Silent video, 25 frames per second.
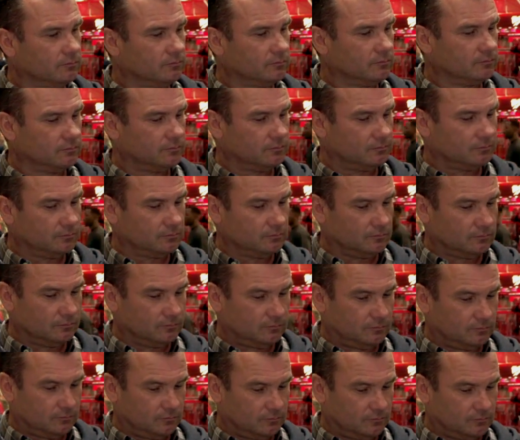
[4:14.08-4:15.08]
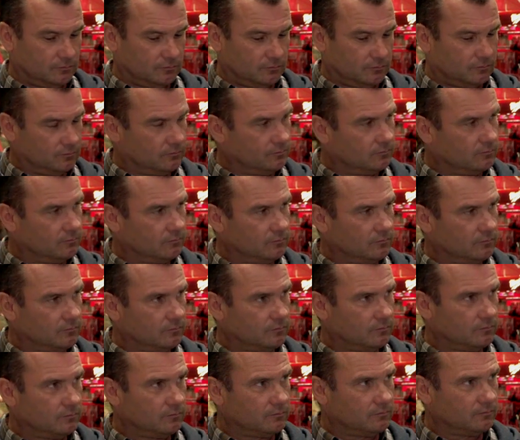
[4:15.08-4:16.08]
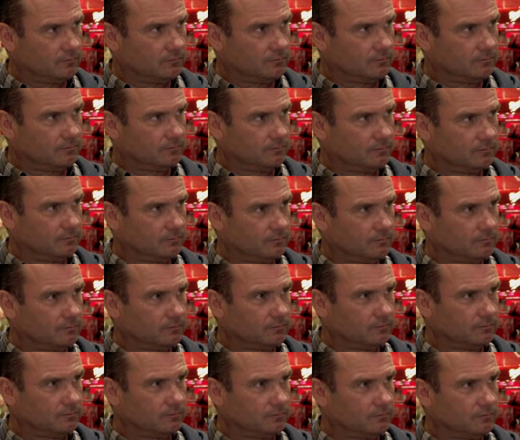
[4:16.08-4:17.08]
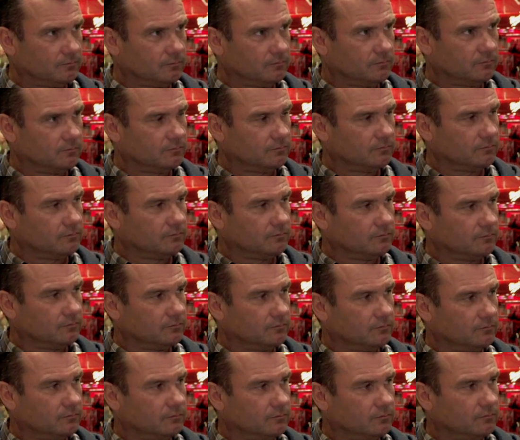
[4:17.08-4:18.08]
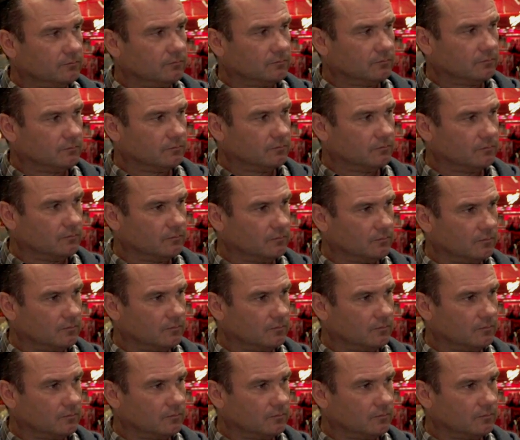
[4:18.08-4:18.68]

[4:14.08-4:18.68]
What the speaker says: (not speaking)